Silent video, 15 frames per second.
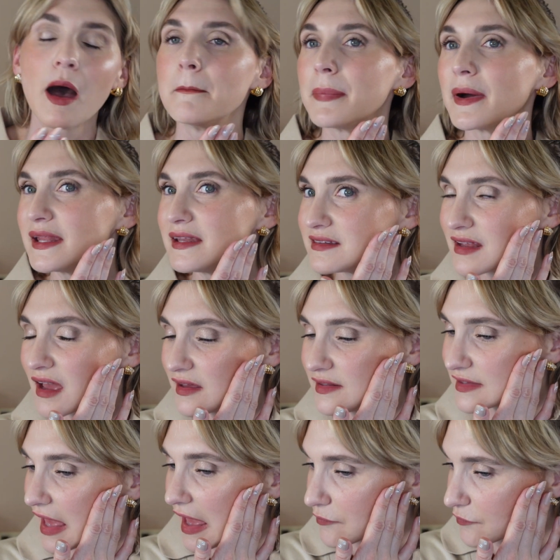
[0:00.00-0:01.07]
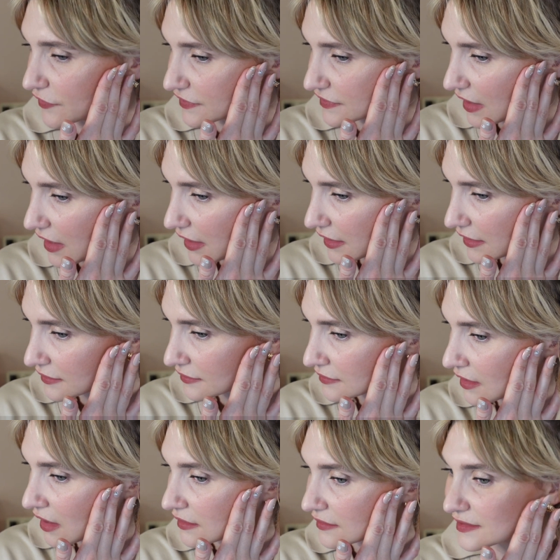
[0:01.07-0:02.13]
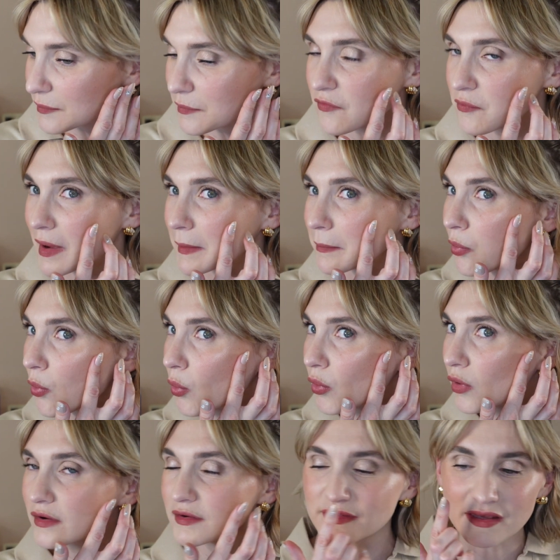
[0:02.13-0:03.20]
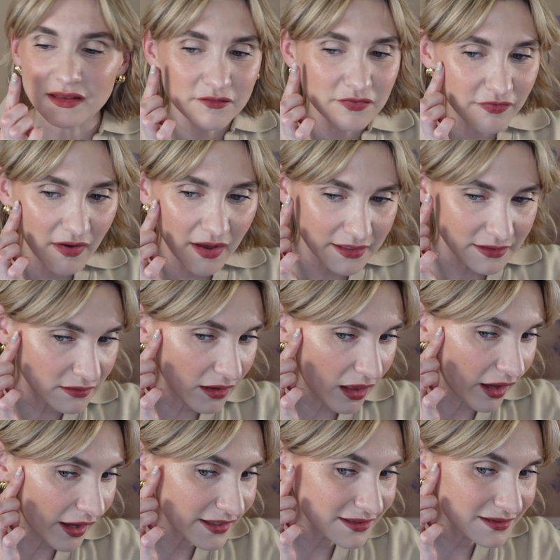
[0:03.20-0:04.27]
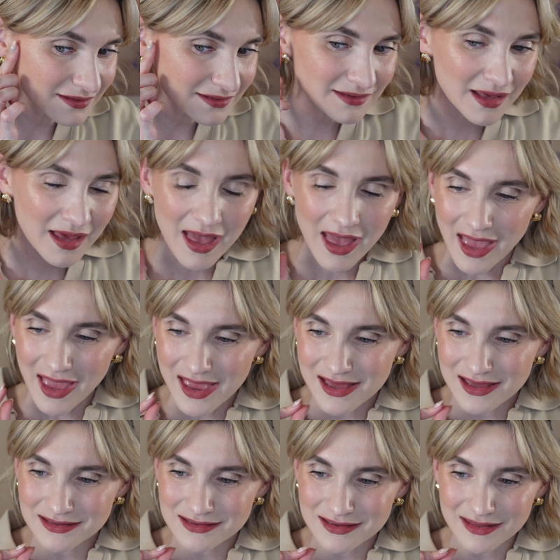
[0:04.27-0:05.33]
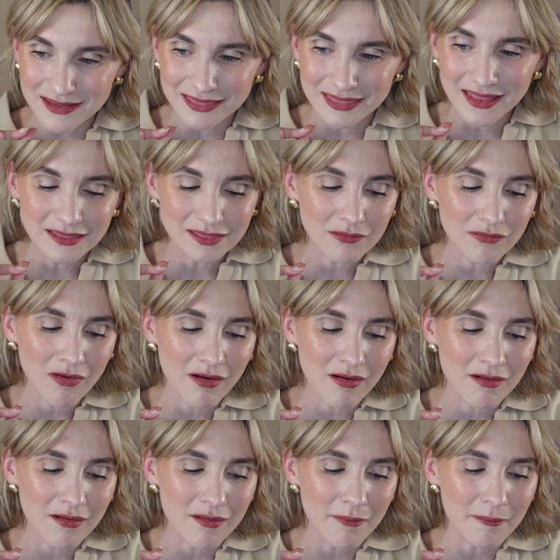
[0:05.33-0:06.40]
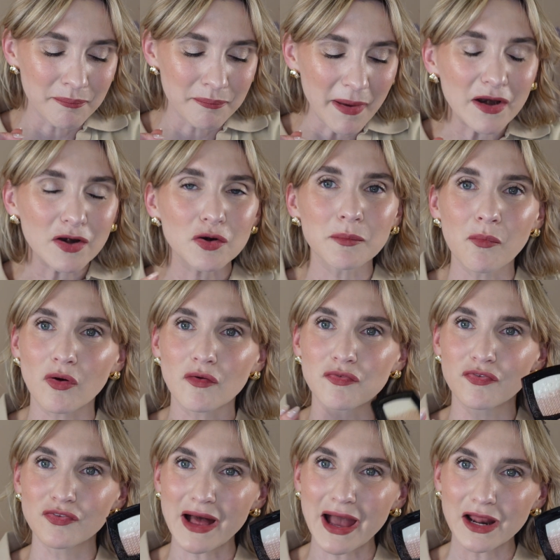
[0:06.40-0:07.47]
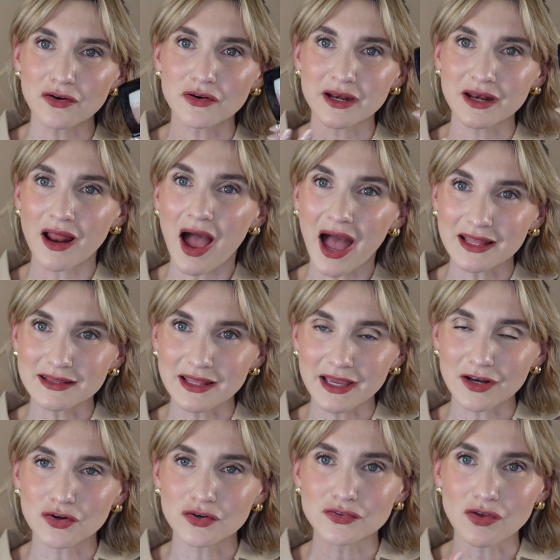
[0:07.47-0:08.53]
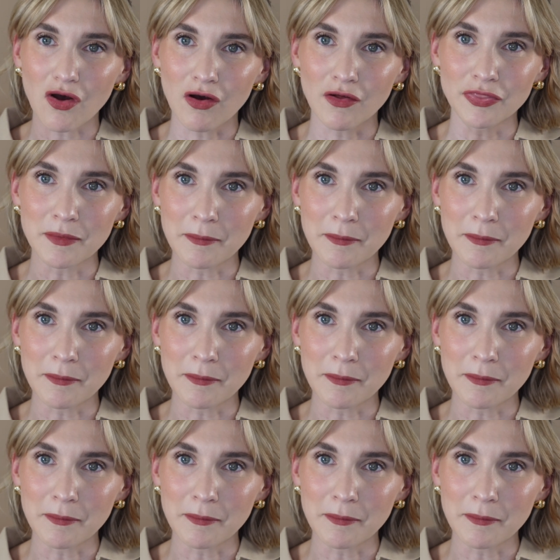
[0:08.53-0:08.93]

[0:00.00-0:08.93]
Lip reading: but it does emphasize some of my pores and fine lines, and I think there are better, more flattering highlighters on the